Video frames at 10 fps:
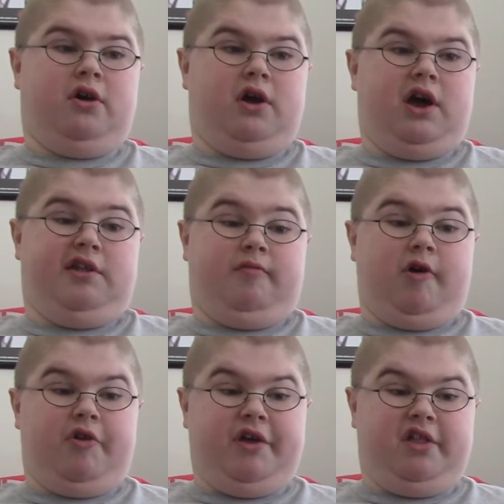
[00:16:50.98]
as
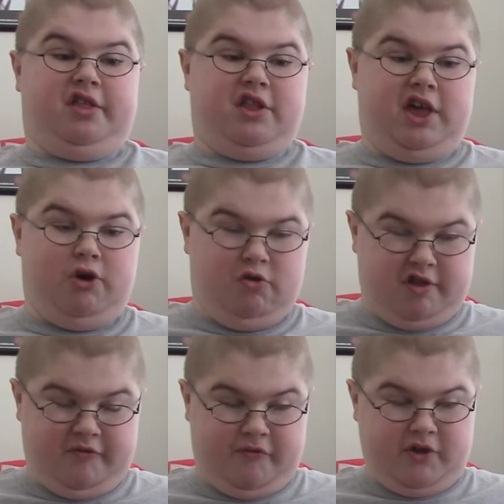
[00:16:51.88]
well as the
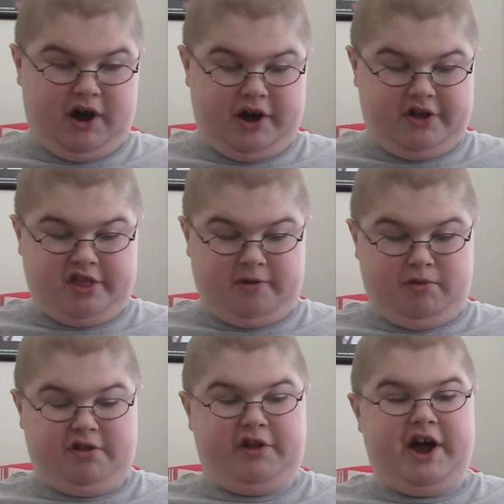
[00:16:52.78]
use of some
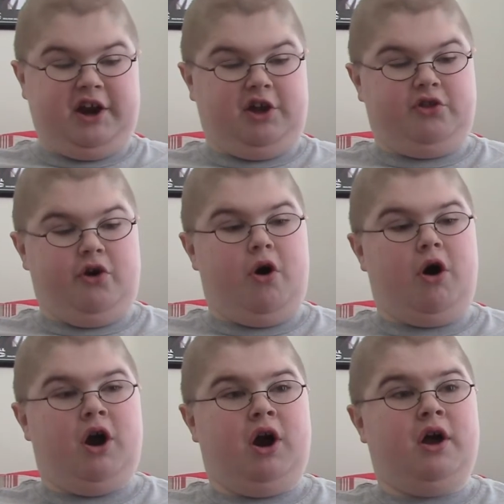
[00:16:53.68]
slide
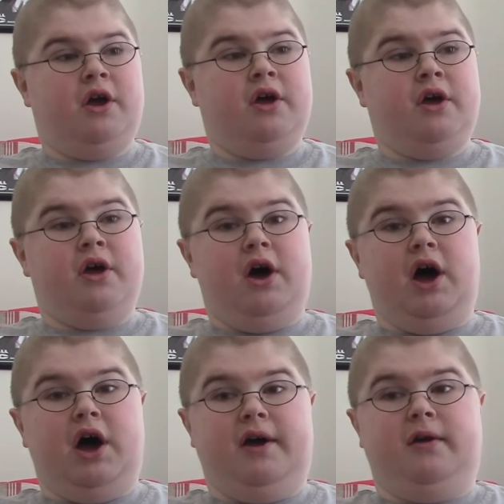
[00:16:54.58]
guitar,
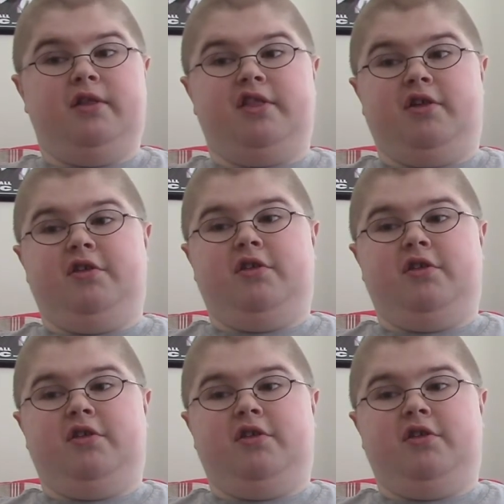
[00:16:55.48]
as